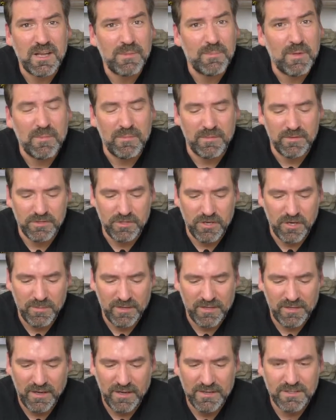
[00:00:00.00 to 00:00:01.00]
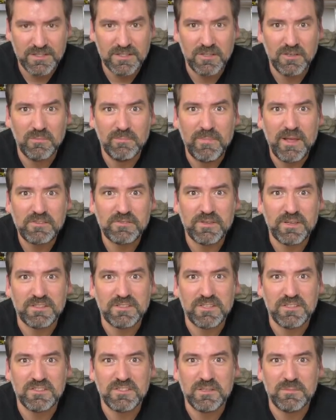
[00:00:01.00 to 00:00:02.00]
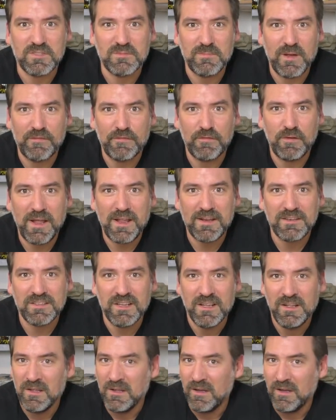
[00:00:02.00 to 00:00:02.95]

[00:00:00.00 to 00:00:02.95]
I'm a German guy, so metric system is my friend.